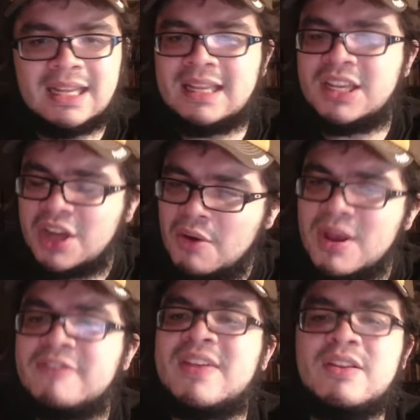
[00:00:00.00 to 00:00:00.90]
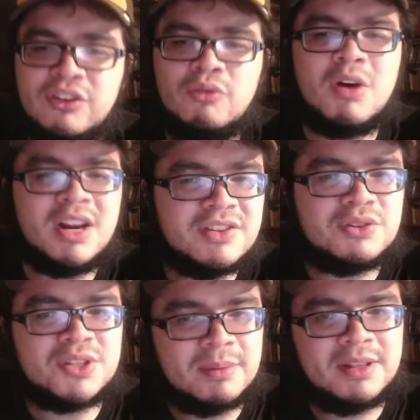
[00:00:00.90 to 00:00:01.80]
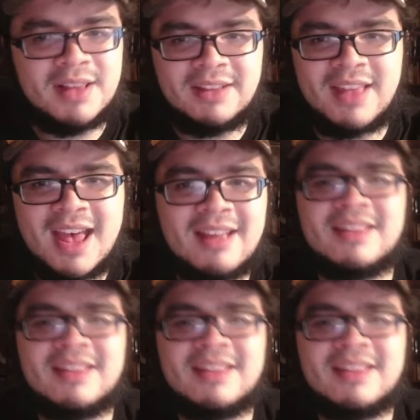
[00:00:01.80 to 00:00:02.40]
You know, if they do want to do something like that,